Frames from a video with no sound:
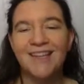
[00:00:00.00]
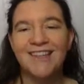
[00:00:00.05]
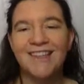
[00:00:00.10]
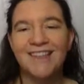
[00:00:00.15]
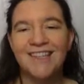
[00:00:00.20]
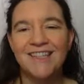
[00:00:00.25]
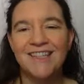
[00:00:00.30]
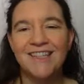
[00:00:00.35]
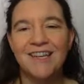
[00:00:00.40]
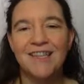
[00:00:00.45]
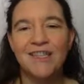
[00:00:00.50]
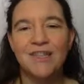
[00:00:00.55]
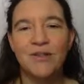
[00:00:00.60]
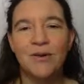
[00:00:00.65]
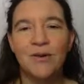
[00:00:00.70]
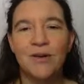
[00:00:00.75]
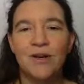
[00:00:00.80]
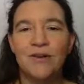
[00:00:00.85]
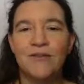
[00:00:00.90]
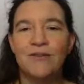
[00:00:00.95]
These are
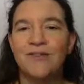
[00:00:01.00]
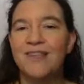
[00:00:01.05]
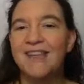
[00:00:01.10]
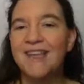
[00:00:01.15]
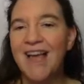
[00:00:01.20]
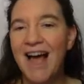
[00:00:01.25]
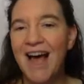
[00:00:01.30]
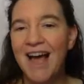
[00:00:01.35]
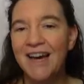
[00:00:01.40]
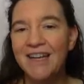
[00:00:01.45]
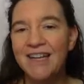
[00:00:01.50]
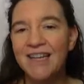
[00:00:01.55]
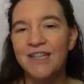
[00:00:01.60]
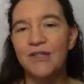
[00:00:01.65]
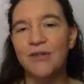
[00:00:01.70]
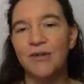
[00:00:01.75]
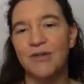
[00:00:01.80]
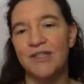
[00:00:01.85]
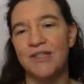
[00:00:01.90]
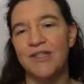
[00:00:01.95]
sort of the
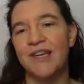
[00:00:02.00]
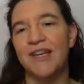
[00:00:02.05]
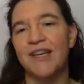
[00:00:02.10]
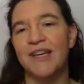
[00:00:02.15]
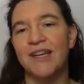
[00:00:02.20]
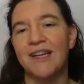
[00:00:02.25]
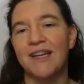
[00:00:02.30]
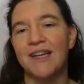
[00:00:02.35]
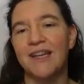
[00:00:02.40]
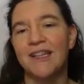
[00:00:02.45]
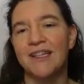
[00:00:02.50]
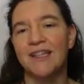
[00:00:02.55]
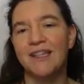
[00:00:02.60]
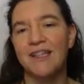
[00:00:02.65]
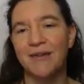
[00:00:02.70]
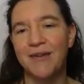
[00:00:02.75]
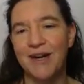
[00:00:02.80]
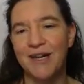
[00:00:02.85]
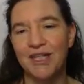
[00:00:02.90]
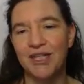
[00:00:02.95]
uninteresting
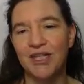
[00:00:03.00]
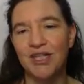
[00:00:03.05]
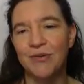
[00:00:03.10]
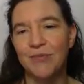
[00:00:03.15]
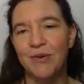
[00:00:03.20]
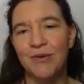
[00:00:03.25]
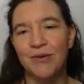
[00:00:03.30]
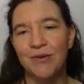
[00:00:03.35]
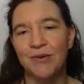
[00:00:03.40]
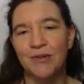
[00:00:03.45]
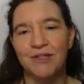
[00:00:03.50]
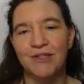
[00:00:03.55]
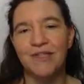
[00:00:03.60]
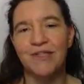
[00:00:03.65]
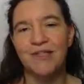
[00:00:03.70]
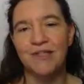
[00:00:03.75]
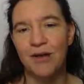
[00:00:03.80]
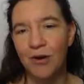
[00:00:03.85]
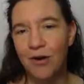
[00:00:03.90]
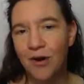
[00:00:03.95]
directions because
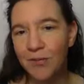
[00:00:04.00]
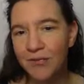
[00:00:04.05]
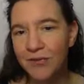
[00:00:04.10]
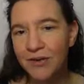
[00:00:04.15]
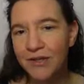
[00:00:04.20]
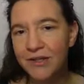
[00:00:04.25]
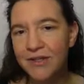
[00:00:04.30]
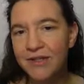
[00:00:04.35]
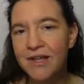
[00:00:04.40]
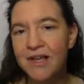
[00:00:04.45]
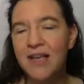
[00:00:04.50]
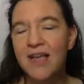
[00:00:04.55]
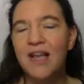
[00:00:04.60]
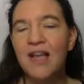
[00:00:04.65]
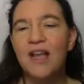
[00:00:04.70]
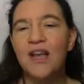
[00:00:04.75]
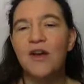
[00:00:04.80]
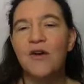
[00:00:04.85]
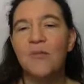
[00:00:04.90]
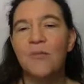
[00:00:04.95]
these are obvious.
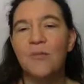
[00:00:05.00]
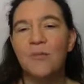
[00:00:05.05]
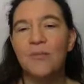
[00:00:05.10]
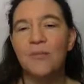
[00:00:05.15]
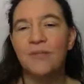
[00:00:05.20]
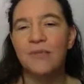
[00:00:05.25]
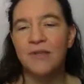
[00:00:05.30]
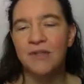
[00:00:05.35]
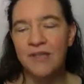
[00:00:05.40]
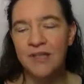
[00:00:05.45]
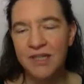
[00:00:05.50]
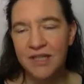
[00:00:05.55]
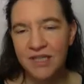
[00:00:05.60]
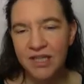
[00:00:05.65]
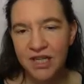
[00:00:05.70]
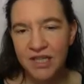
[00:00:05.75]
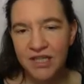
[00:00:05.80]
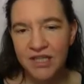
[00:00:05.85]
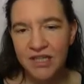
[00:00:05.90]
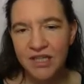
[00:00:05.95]
These are
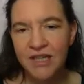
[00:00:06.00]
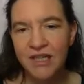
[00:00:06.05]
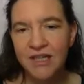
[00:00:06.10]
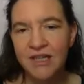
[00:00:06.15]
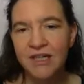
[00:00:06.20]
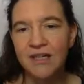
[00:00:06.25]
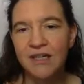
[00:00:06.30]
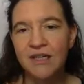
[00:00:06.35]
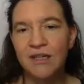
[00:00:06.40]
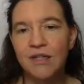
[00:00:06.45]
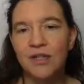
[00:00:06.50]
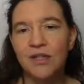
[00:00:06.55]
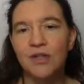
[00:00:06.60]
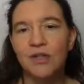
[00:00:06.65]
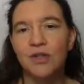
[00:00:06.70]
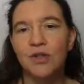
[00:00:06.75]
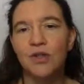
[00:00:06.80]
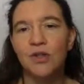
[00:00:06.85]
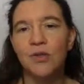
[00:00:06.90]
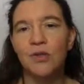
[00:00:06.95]
just here
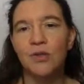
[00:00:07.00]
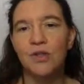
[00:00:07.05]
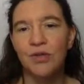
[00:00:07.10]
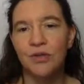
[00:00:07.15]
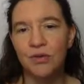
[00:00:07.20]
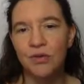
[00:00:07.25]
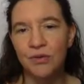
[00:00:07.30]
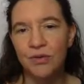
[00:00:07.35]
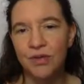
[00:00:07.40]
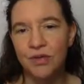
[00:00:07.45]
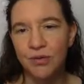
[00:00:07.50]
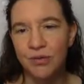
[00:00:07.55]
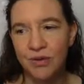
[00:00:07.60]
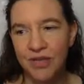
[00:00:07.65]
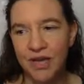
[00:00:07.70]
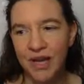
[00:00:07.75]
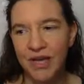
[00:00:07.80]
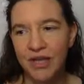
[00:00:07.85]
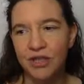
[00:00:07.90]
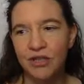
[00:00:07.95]
to introduce the
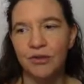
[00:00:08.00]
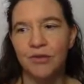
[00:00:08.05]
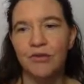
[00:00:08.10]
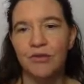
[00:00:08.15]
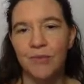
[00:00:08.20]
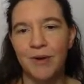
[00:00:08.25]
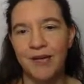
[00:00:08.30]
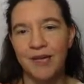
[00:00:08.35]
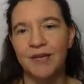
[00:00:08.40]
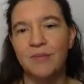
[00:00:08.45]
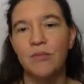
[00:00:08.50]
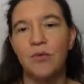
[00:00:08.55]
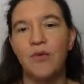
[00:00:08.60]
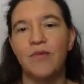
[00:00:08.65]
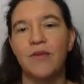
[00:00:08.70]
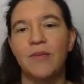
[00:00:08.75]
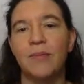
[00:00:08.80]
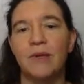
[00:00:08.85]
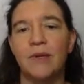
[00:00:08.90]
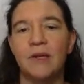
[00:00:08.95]
notation or to make it more
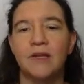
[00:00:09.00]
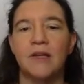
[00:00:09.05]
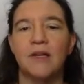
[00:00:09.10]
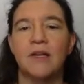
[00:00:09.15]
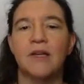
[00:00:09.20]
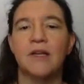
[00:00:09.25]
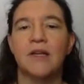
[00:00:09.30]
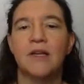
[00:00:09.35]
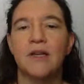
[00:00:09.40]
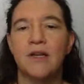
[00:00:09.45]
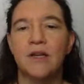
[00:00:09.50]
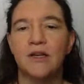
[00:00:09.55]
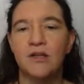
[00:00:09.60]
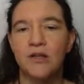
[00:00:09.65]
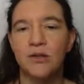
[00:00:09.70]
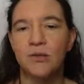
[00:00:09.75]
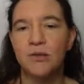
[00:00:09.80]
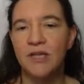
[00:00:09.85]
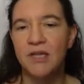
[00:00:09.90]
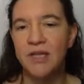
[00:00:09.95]
familiar.
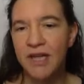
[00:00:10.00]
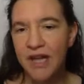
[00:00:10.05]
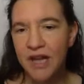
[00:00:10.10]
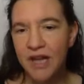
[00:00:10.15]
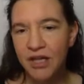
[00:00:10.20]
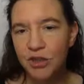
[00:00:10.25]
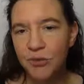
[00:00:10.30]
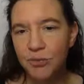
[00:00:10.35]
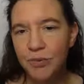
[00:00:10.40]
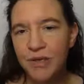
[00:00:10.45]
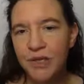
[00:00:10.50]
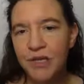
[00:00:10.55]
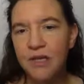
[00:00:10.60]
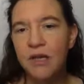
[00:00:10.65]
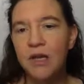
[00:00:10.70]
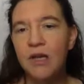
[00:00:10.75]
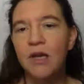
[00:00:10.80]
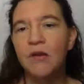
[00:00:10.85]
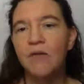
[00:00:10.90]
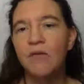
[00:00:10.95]
So DDHP
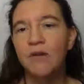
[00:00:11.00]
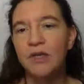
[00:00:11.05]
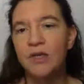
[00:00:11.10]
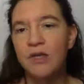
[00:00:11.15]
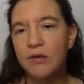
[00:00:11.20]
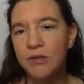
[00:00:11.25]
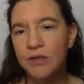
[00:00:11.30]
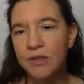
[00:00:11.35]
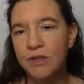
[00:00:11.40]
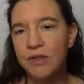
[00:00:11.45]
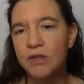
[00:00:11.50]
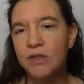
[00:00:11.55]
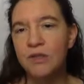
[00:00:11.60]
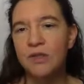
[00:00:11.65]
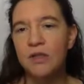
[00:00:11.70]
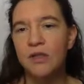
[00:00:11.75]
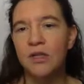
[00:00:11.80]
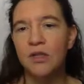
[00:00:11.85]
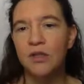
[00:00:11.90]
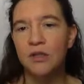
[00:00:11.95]

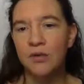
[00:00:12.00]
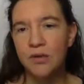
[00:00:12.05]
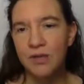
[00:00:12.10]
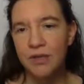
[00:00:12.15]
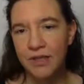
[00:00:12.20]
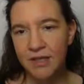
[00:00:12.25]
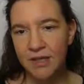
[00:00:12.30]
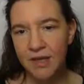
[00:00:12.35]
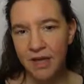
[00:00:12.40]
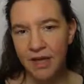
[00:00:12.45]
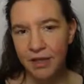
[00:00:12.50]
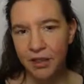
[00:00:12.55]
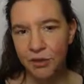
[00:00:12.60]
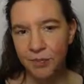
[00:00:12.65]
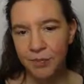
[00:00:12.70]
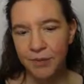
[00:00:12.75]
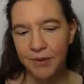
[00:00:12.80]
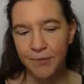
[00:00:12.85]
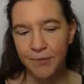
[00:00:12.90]
reduces to CDHP.